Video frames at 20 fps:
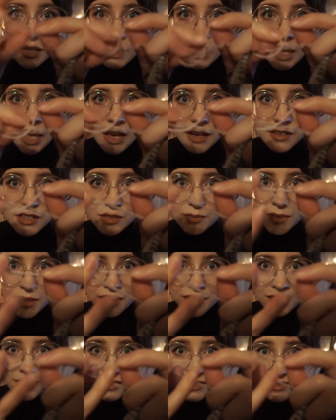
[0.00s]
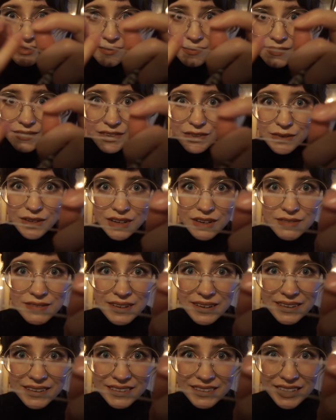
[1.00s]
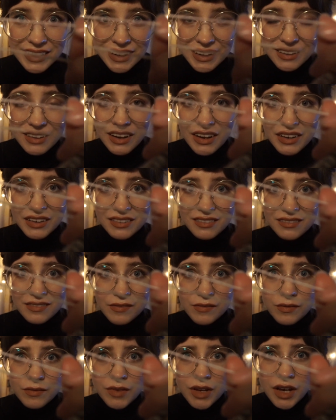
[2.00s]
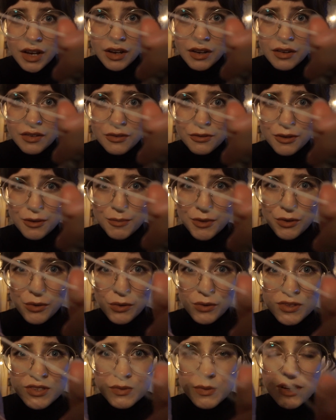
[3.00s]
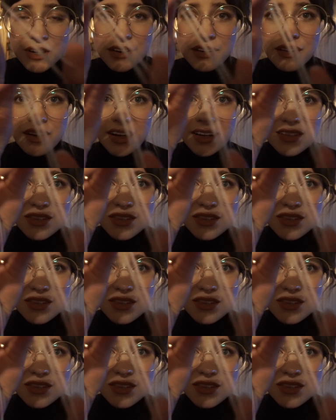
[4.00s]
cashmere thread of yarn that I got from an old sweater I